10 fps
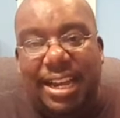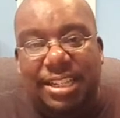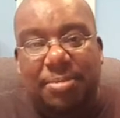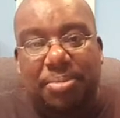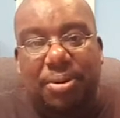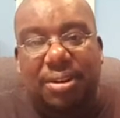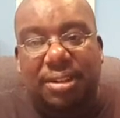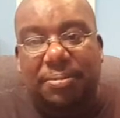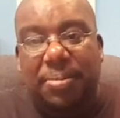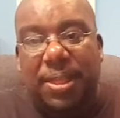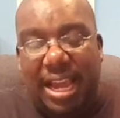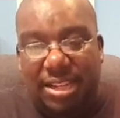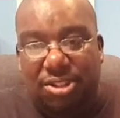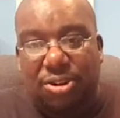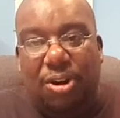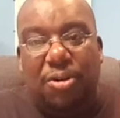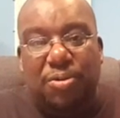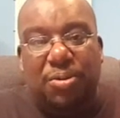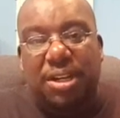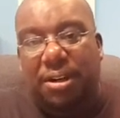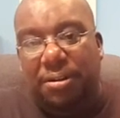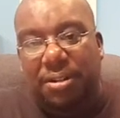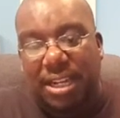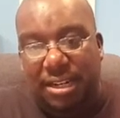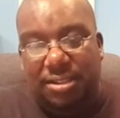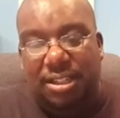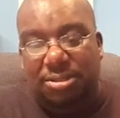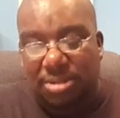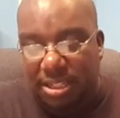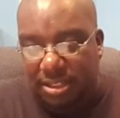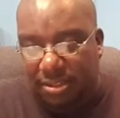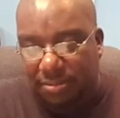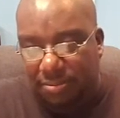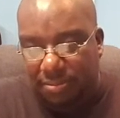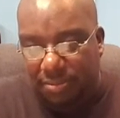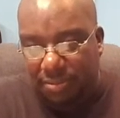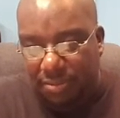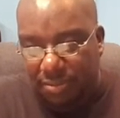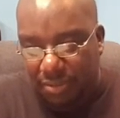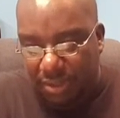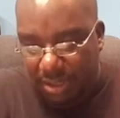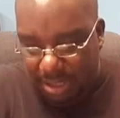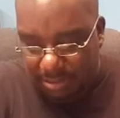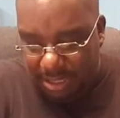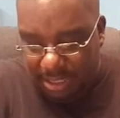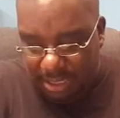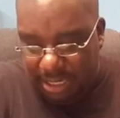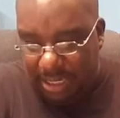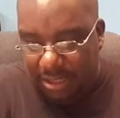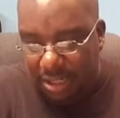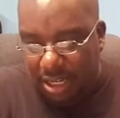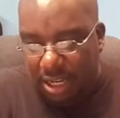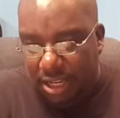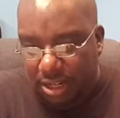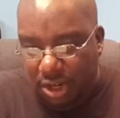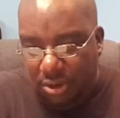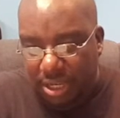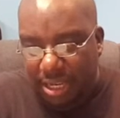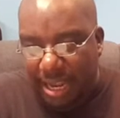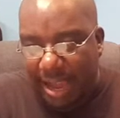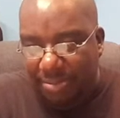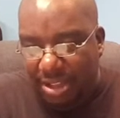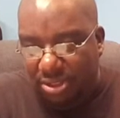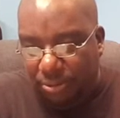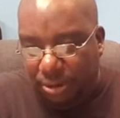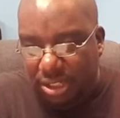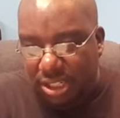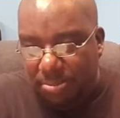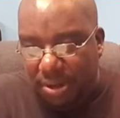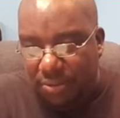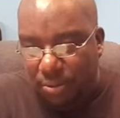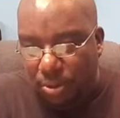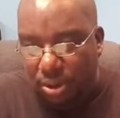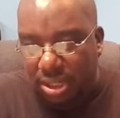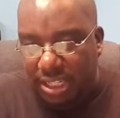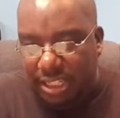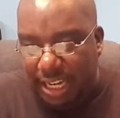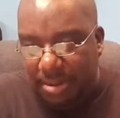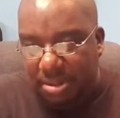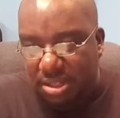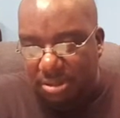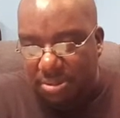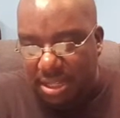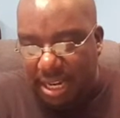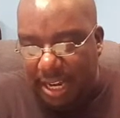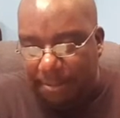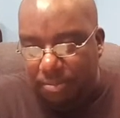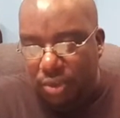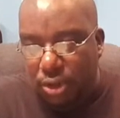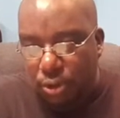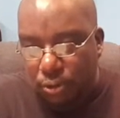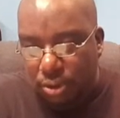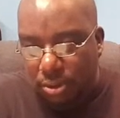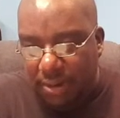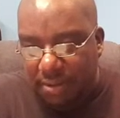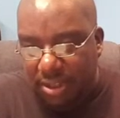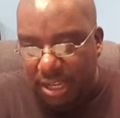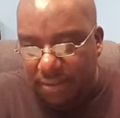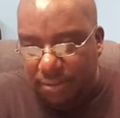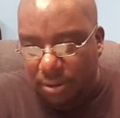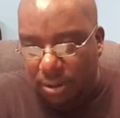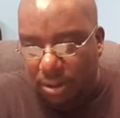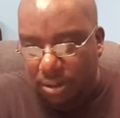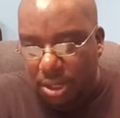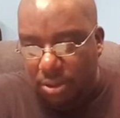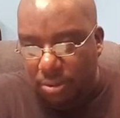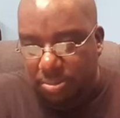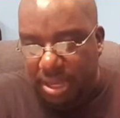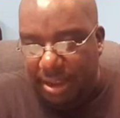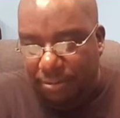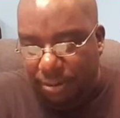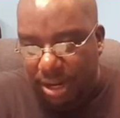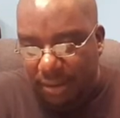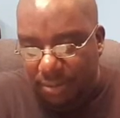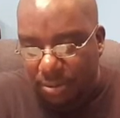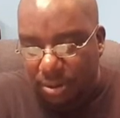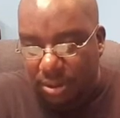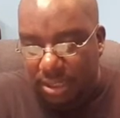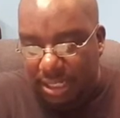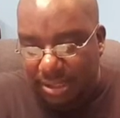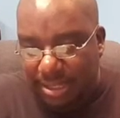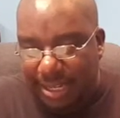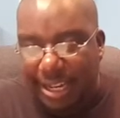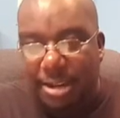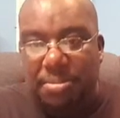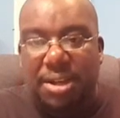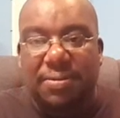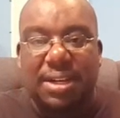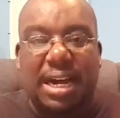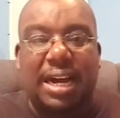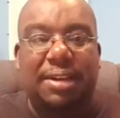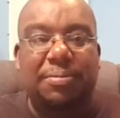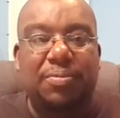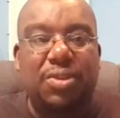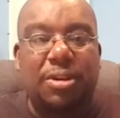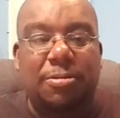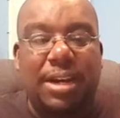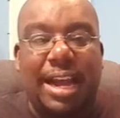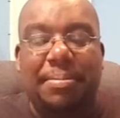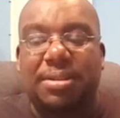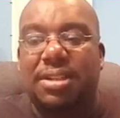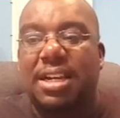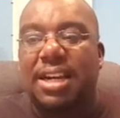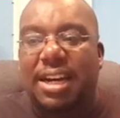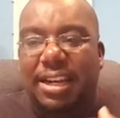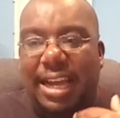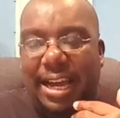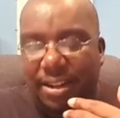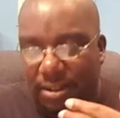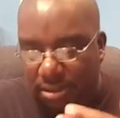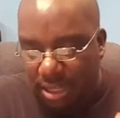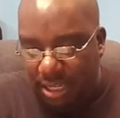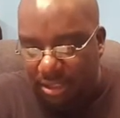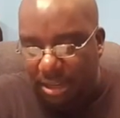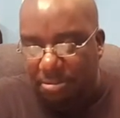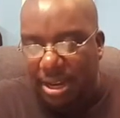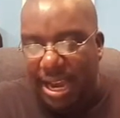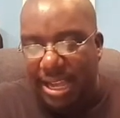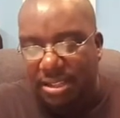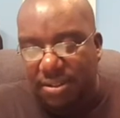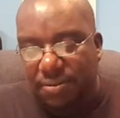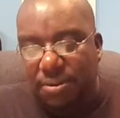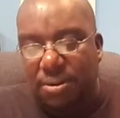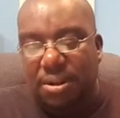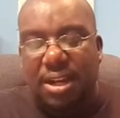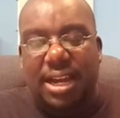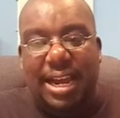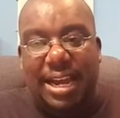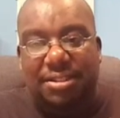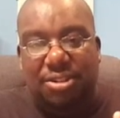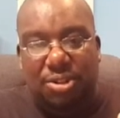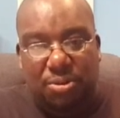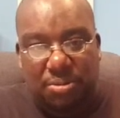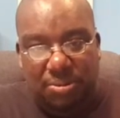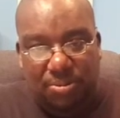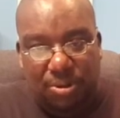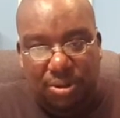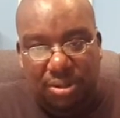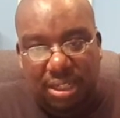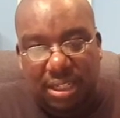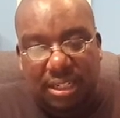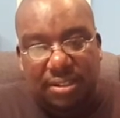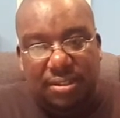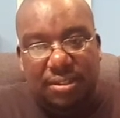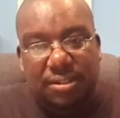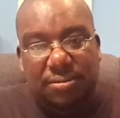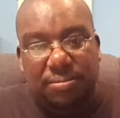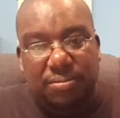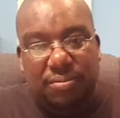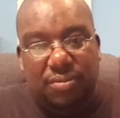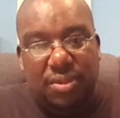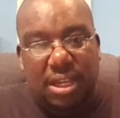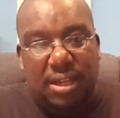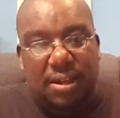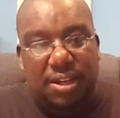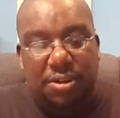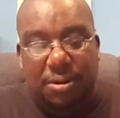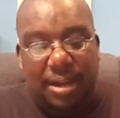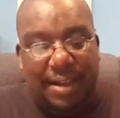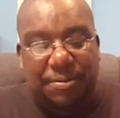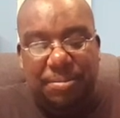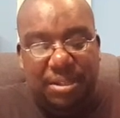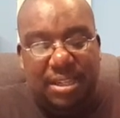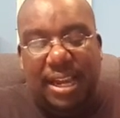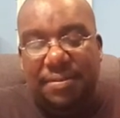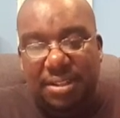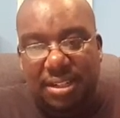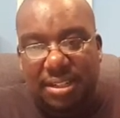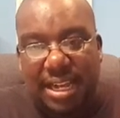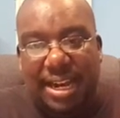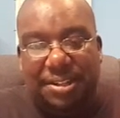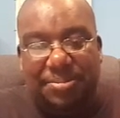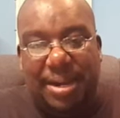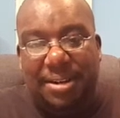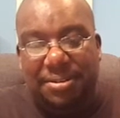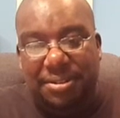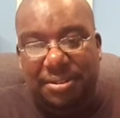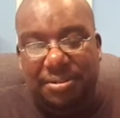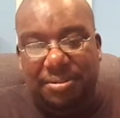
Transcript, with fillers: as important as your own will in a situation. Look at what he says. Know ye not that the friendship of the world is enmity with God? Whosoever therefore Will be a friend of the world is the enemy of God. What happens? A lot of the things that we're asking for has to do with worldliness. You don't have to be saved to desire a spouse.